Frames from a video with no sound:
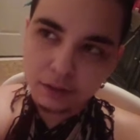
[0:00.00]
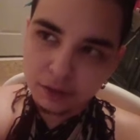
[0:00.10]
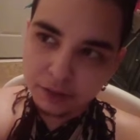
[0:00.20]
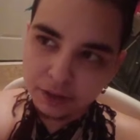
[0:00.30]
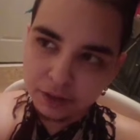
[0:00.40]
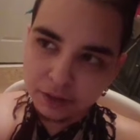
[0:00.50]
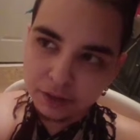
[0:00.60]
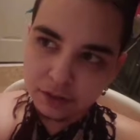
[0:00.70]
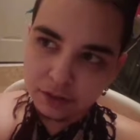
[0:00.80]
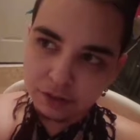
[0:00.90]

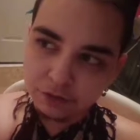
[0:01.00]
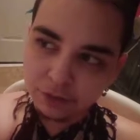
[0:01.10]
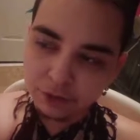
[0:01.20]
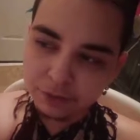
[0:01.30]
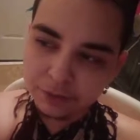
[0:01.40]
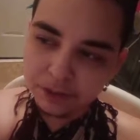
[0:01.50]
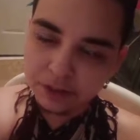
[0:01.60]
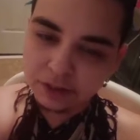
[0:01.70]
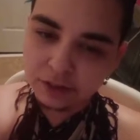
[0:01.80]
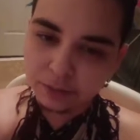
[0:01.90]
email informed me
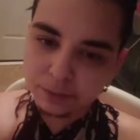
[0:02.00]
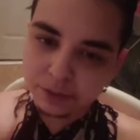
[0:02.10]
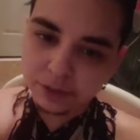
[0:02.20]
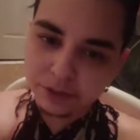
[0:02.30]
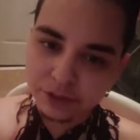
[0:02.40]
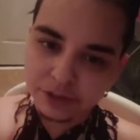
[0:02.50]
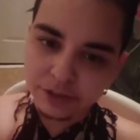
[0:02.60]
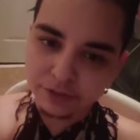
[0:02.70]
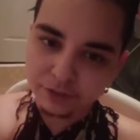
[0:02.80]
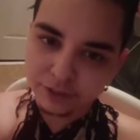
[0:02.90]
that there were
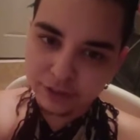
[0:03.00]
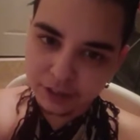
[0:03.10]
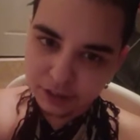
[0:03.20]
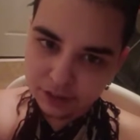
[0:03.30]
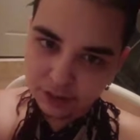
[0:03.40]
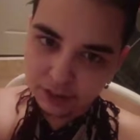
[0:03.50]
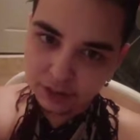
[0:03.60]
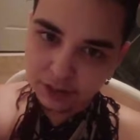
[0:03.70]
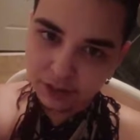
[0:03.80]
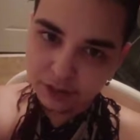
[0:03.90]
several things that I
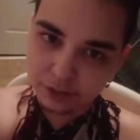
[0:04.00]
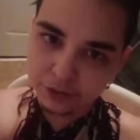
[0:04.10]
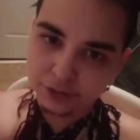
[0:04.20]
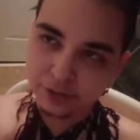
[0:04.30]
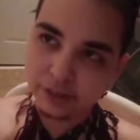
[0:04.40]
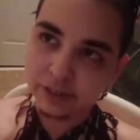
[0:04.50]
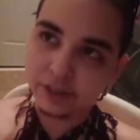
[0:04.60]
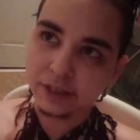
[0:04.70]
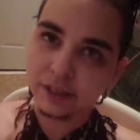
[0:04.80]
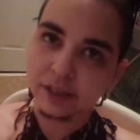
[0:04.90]
needed to address
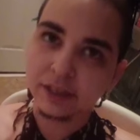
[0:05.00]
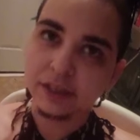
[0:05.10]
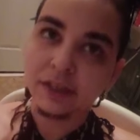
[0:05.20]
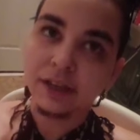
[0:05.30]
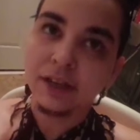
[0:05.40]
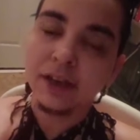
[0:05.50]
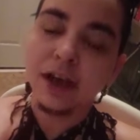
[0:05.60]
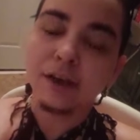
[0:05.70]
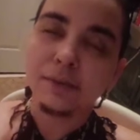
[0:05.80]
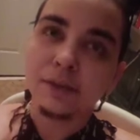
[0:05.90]
today.
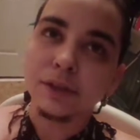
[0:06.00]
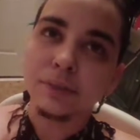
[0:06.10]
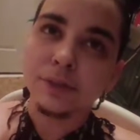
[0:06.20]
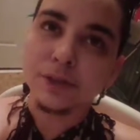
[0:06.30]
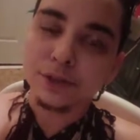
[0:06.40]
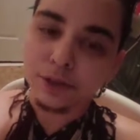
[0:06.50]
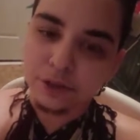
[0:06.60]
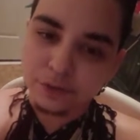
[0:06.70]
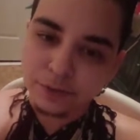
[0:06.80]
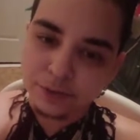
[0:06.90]
I really wish
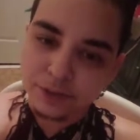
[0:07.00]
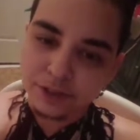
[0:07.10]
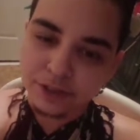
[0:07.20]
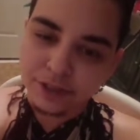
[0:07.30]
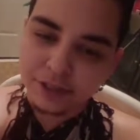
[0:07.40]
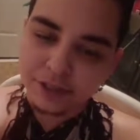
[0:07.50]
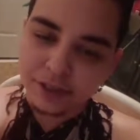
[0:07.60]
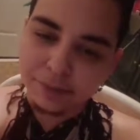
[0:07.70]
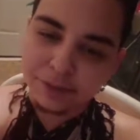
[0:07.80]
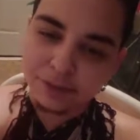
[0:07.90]
all of those things hadn't
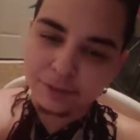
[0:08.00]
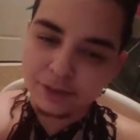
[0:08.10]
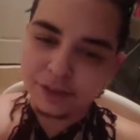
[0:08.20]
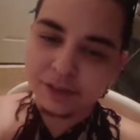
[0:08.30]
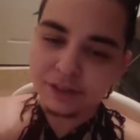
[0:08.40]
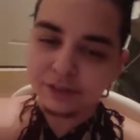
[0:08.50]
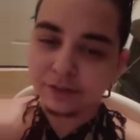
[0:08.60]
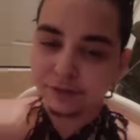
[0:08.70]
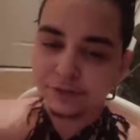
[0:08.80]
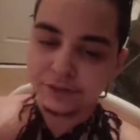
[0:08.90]
happened at once. I
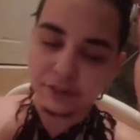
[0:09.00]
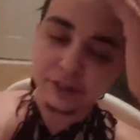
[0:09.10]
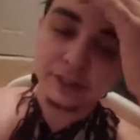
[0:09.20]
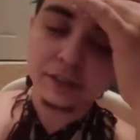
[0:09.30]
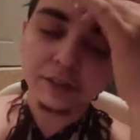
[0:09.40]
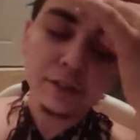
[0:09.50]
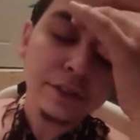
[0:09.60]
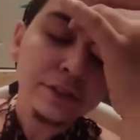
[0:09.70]
don't feel like